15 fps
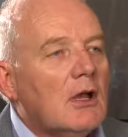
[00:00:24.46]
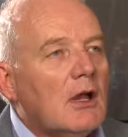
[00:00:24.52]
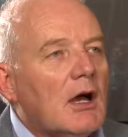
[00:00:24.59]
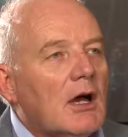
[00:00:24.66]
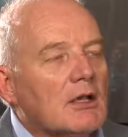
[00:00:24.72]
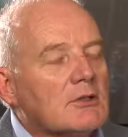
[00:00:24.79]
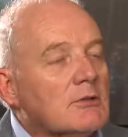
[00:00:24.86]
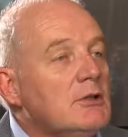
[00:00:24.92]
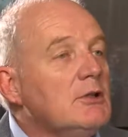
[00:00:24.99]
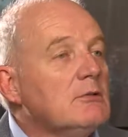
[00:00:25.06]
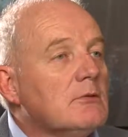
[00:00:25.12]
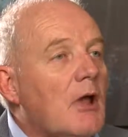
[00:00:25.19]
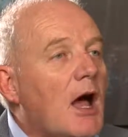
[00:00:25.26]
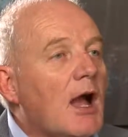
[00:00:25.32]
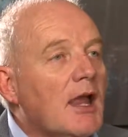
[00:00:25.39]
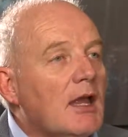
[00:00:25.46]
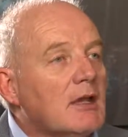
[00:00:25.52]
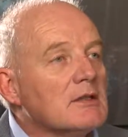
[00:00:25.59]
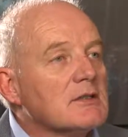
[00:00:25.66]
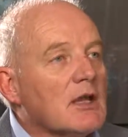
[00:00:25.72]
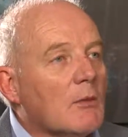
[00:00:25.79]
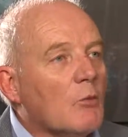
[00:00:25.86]
So when you log
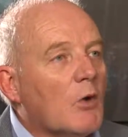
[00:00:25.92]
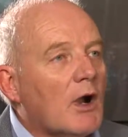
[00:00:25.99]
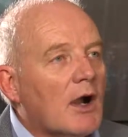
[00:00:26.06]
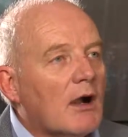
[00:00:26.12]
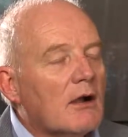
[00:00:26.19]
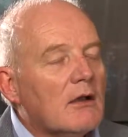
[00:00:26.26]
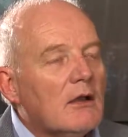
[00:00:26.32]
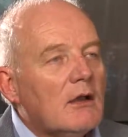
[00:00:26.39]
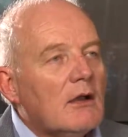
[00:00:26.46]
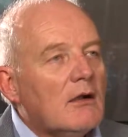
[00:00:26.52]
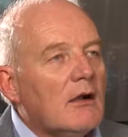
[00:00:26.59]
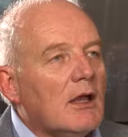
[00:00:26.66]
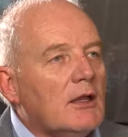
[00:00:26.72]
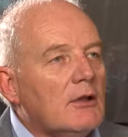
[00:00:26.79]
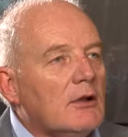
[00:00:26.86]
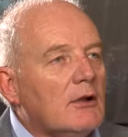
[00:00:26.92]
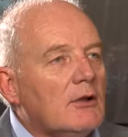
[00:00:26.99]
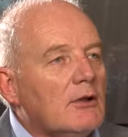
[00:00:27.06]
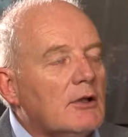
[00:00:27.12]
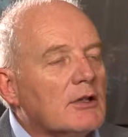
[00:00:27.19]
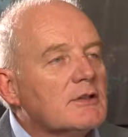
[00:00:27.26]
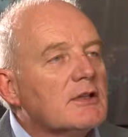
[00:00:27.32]
in somewhere, right,
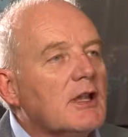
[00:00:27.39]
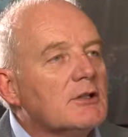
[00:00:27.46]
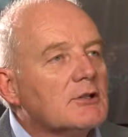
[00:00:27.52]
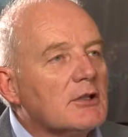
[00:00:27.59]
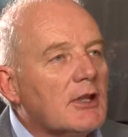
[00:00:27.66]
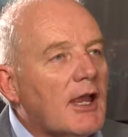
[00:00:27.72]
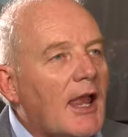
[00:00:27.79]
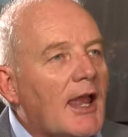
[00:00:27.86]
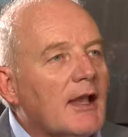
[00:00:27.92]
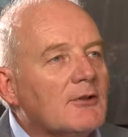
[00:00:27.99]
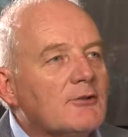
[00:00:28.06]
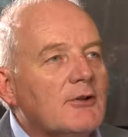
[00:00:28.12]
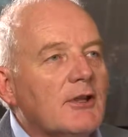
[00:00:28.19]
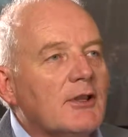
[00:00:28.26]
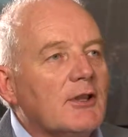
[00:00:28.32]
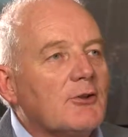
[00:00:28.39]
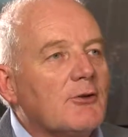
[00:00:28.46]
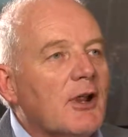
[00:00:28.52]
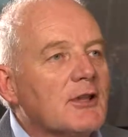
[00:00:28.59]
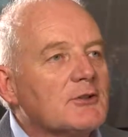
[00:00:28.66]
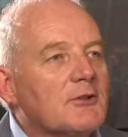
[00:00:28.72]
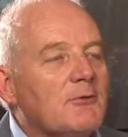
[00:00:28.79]
you're essentially answering the
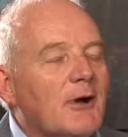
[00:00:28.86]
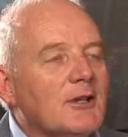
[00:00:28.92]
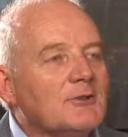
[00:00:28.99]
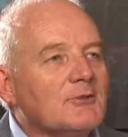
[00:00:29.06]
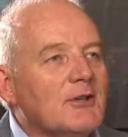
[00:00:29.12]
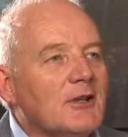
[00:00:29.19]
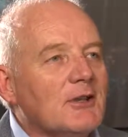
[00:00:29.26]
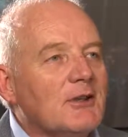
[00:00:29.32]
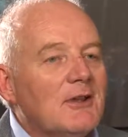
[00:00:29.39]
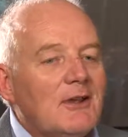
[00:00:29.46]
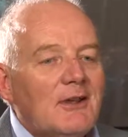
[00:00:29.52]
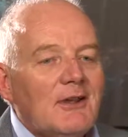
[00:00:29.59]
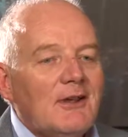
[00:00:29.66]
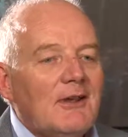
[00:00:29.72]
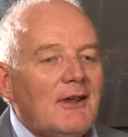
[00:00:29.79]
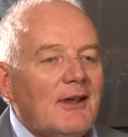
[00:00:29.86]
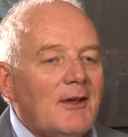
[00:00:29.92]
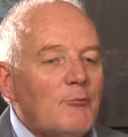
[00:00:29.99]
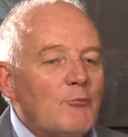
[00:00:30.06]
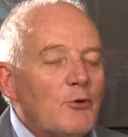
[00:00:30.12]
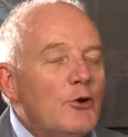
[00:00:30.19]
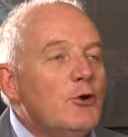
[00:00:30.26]
trust question,
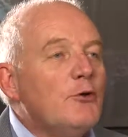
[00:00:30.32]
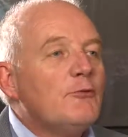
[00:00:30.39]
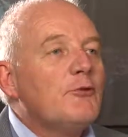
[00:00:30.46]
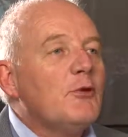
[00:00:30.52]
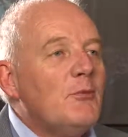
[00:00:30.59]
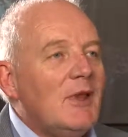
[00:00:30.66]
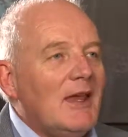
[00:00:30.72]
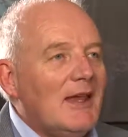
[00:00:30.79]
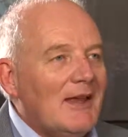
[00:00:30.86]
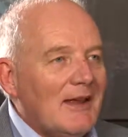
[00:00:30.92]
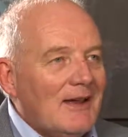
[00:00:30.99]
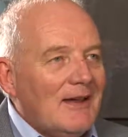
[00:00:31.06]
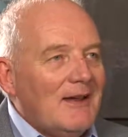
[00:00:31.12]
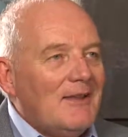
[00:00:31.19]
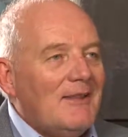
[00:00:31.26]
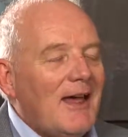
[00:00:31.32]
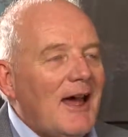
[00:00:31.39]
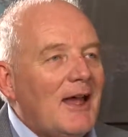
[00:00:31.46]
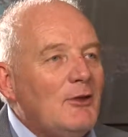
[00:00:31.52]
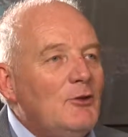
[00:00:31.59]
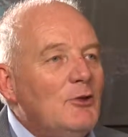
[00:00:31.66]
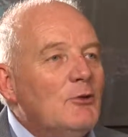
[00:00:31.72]
prove to me
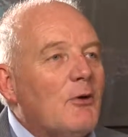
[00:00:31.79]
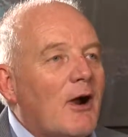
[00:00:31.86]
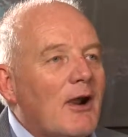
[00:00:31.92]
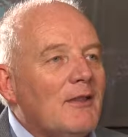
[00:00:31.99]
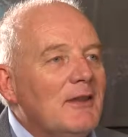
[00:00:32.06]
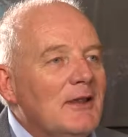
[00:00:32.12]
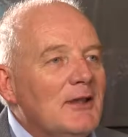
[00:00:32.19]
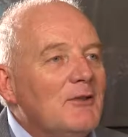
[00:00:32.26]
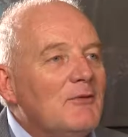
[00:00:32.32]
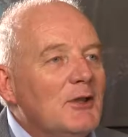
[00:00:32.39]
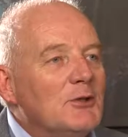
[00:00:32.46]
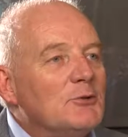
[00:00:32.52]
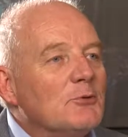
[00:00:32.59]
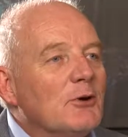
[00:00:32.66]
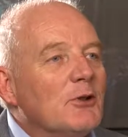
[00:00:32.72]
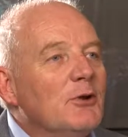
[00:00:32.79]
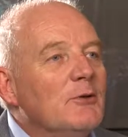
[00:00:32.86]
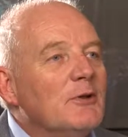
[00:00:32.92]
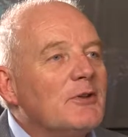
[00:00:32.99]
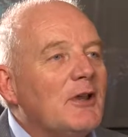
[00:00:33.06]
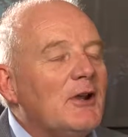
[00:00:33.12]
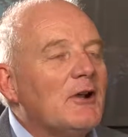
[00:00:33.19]
that you are the individual who
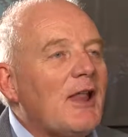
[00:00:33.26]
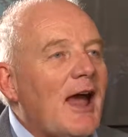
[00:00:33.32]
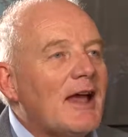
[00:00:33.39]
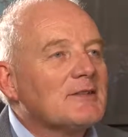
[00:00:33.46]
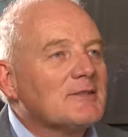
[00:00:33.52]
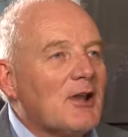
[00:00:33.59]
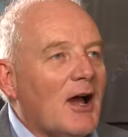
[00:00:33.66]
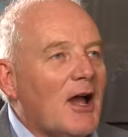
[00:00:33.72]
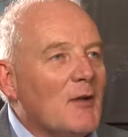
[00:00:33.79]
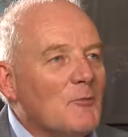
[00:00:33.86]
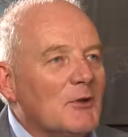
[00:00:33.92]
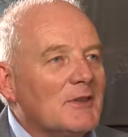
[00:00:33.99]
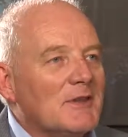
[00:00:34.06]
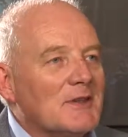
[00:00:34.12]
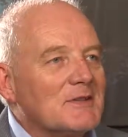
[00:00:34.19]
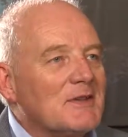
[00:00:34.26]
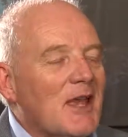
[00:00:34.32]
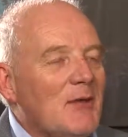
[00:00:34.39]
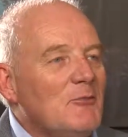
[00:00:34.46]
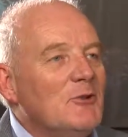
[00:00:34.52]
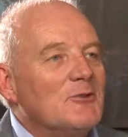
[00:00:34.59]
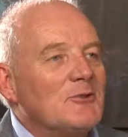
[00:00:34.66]
was here last time with the
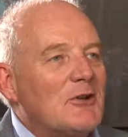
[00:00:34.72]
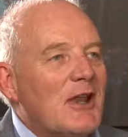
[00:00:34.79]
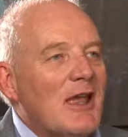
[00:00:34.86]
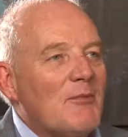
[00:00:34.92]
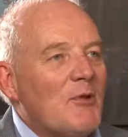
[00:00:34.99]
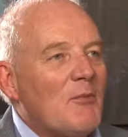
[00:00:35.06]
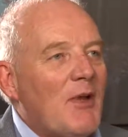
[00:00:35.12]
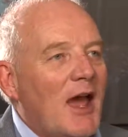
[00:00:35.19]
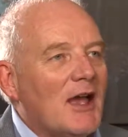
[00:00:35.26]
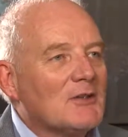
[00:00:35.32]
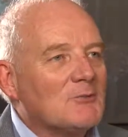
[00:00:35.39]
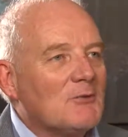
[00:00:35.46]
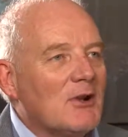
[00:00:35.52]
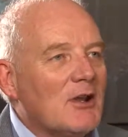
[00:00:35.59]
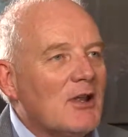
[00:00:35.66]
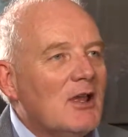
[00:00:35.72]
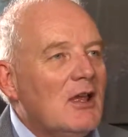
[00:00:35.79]
same username and password.